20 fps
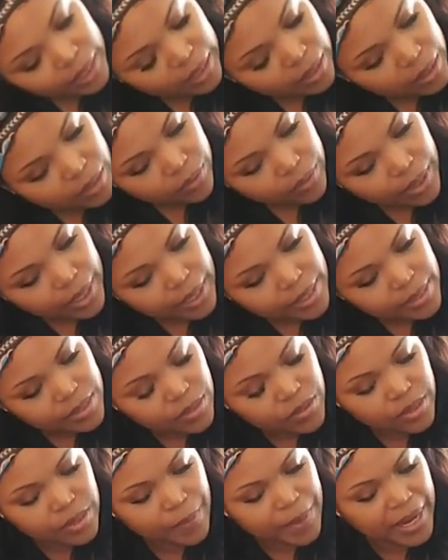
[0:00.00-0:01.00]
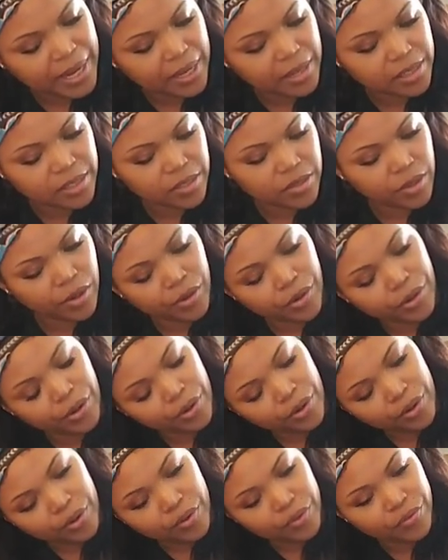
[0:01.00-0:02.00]
okay so somebody could
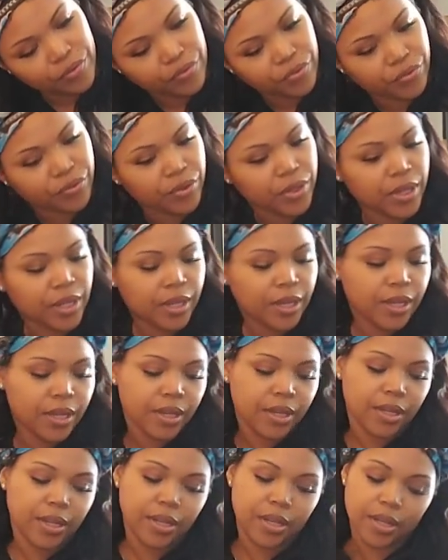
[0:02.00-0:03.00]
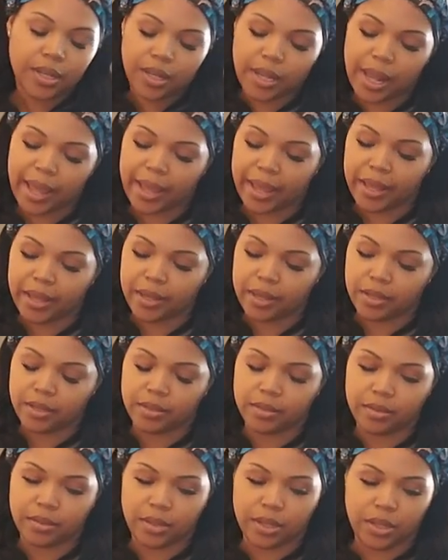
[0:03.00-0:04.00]
serve like
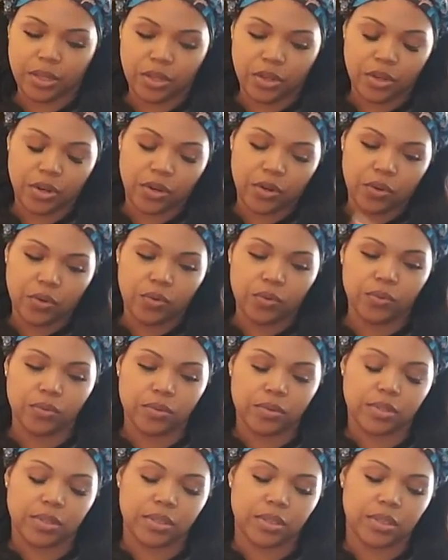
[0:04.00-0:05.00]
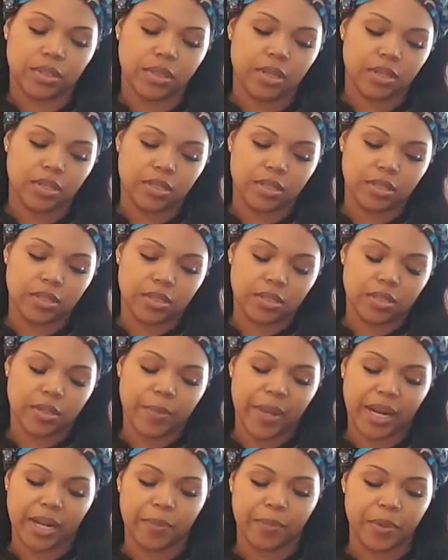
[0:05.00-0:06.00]
you know
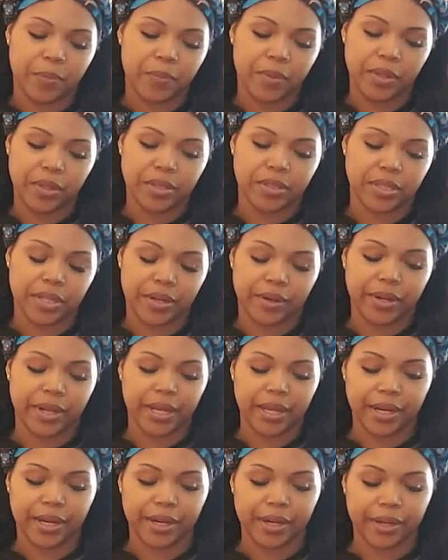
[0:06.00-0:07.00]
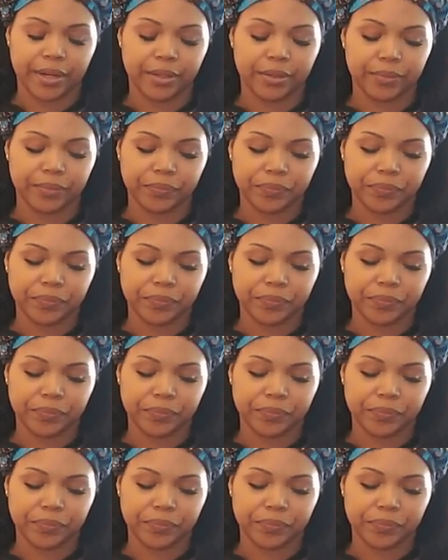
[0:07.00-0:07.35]
somebody could be military here